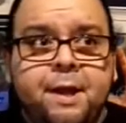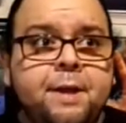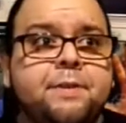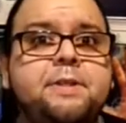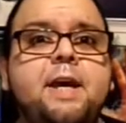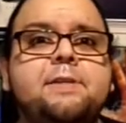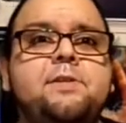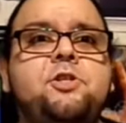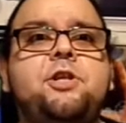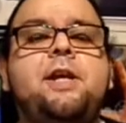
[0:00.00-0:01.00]
The
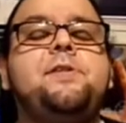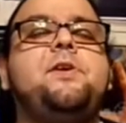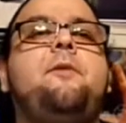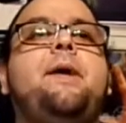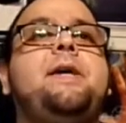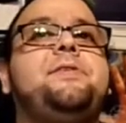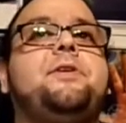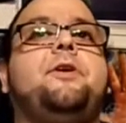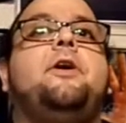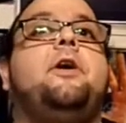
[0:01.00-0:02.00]
Texas Chainsaw
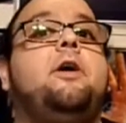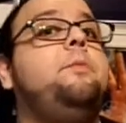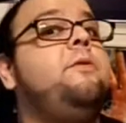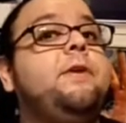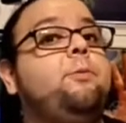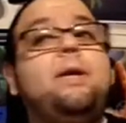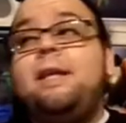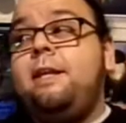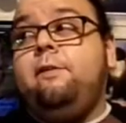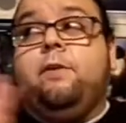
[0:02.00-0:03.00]
Massacre, a movie we
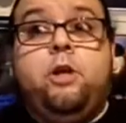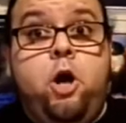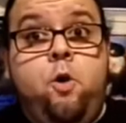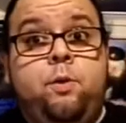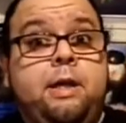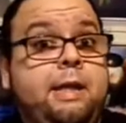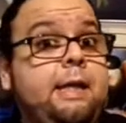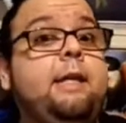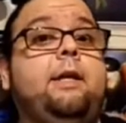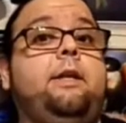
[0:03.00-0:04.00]
didn't even know
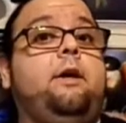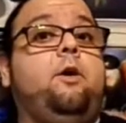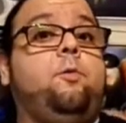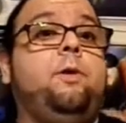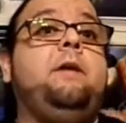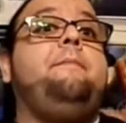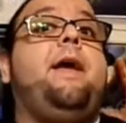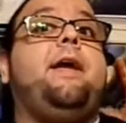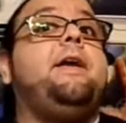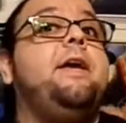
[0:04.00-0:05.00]
needed a
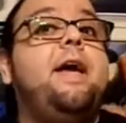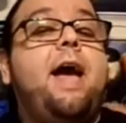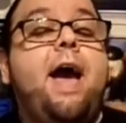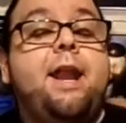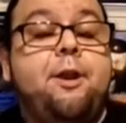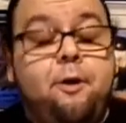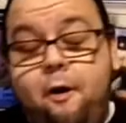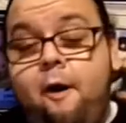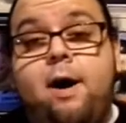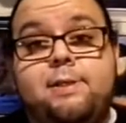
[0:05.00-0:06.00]
remake, had an
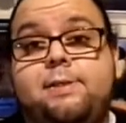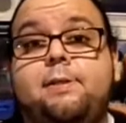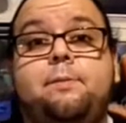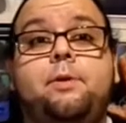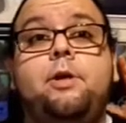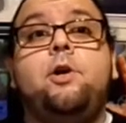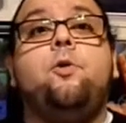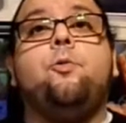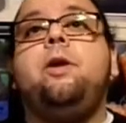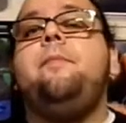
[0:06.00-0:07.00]
awesome
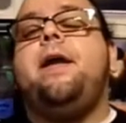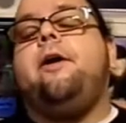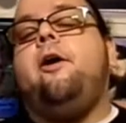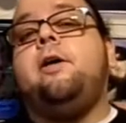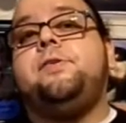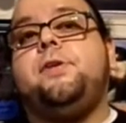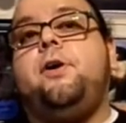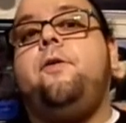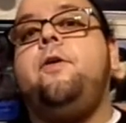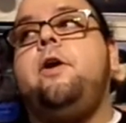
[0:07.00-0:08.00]
remake.
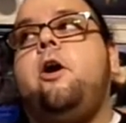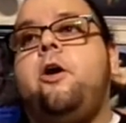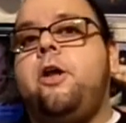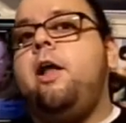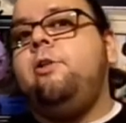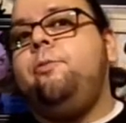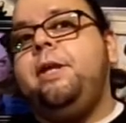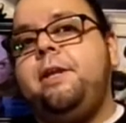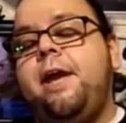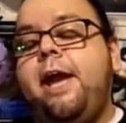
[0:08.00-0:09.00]
Also, on
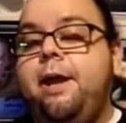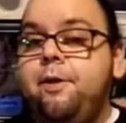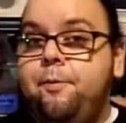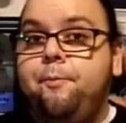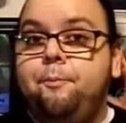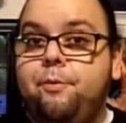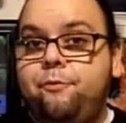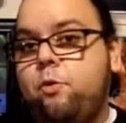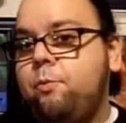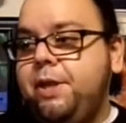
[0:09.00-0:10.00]
Halloween Day,
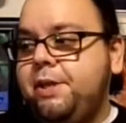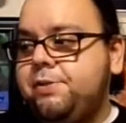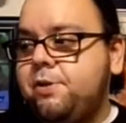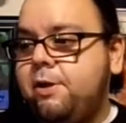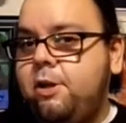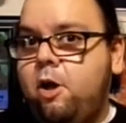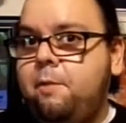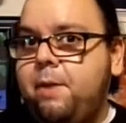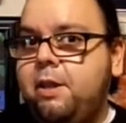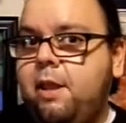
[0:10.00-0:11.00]
before we get started
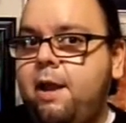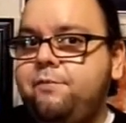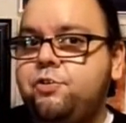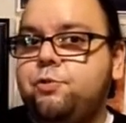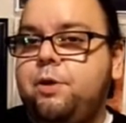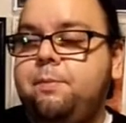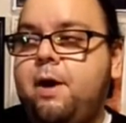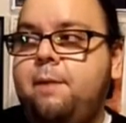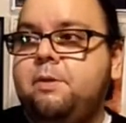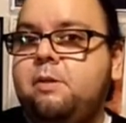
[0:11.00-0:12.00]
on my live stream,
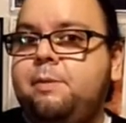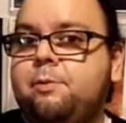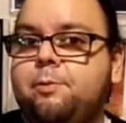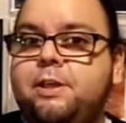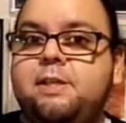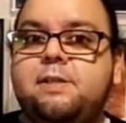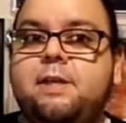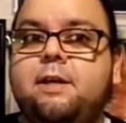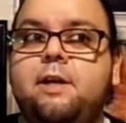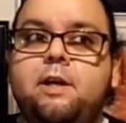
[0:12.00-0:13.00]
I'm going to be
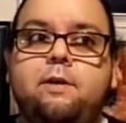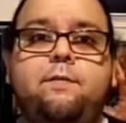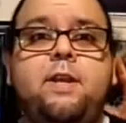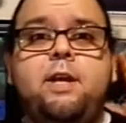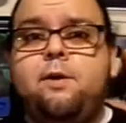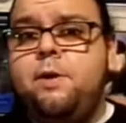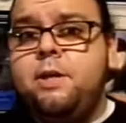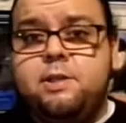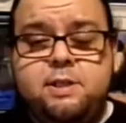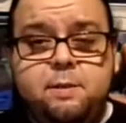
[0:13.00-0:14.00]
releasing a video
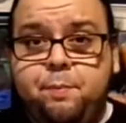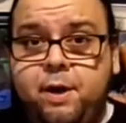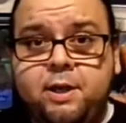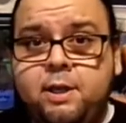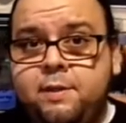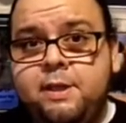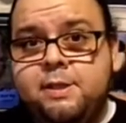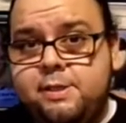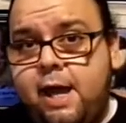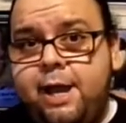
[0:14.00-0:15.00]
debunking the
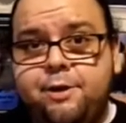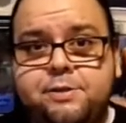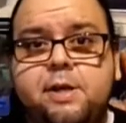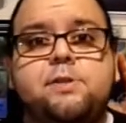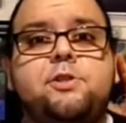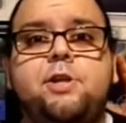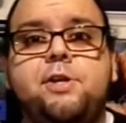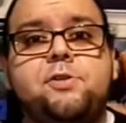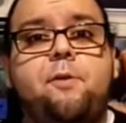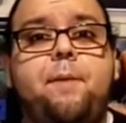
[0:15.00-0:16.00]
entire Texas
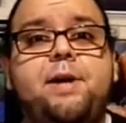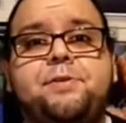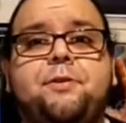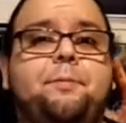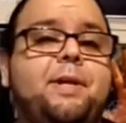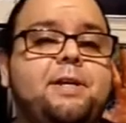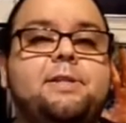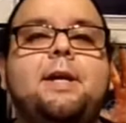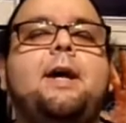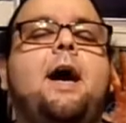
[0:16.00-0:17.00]
Chainsaw Massacre because
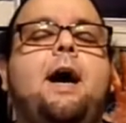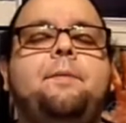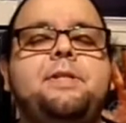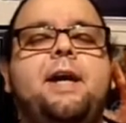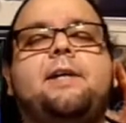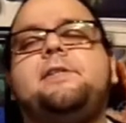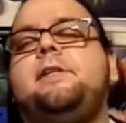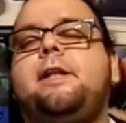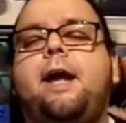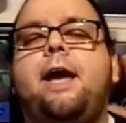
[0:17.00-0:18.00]
I'm a Texan
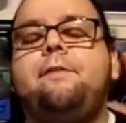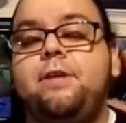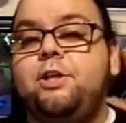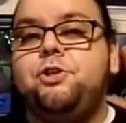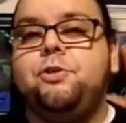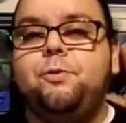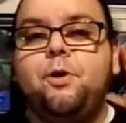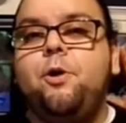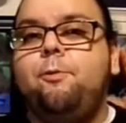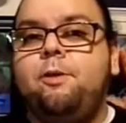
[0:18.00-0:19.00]
and I have issue
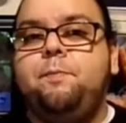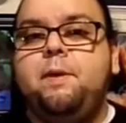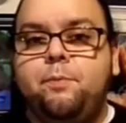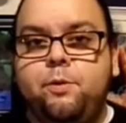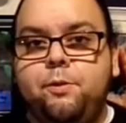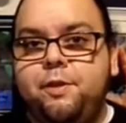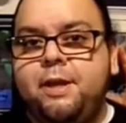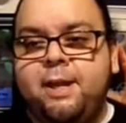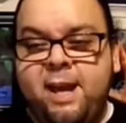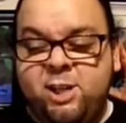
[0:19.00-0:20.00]
with people who think
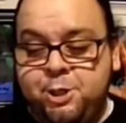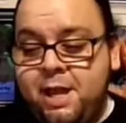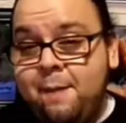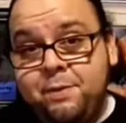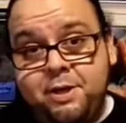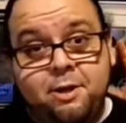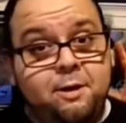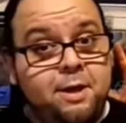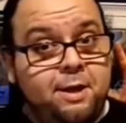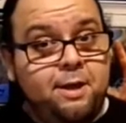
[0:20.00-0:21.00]
it actually happened
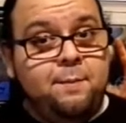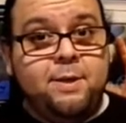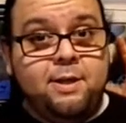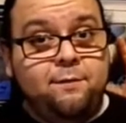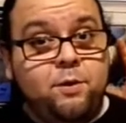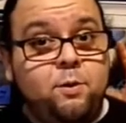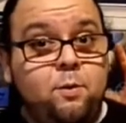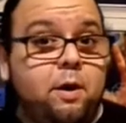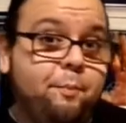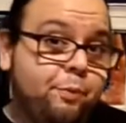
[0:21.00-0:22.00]
here. And I'm going to give
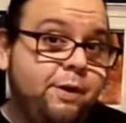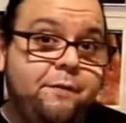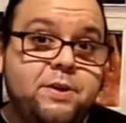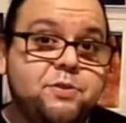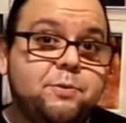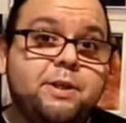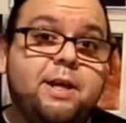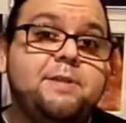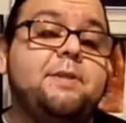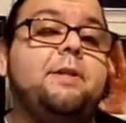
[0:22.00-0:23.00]
you a brief history
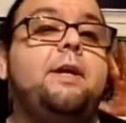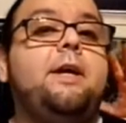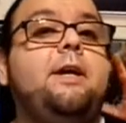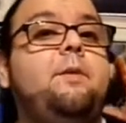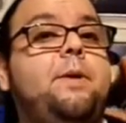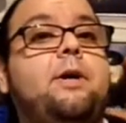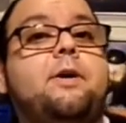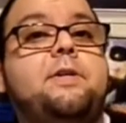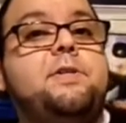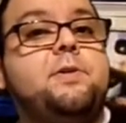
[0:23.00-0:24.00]
lesson in
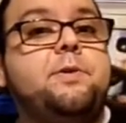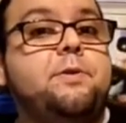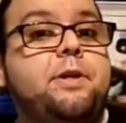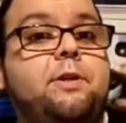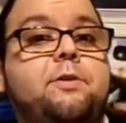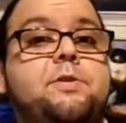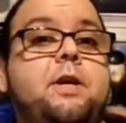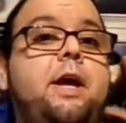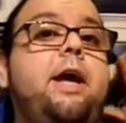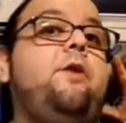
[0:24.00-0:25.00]
American serial killers
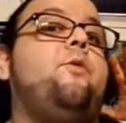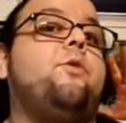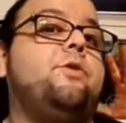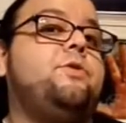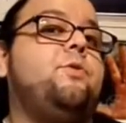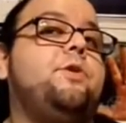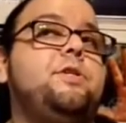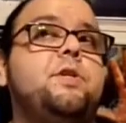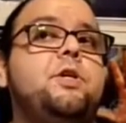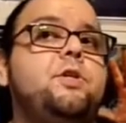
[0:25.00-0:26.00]
and horror
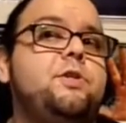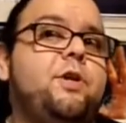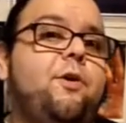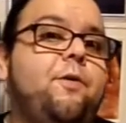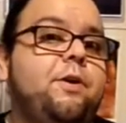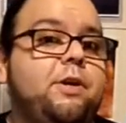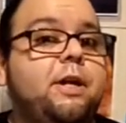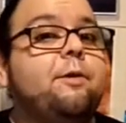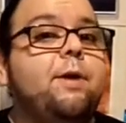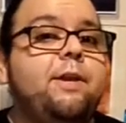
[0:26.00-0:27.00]
stories. So
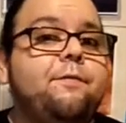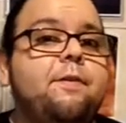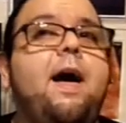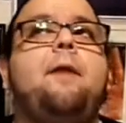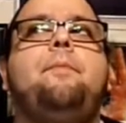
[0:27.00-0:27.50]
get ready for that.